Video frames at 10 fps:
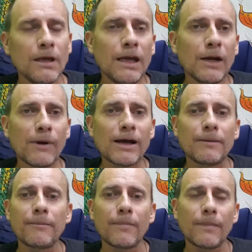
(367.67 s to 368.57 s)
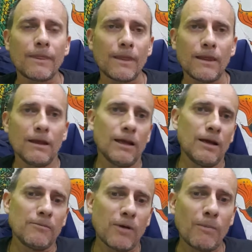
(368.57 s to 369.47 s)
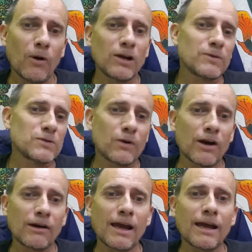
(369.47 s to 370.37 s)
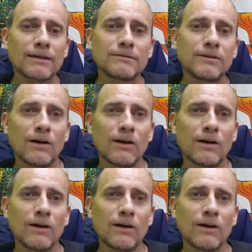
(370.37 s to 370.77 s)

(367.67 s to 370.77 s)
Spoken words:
anyway, my body was wearing out.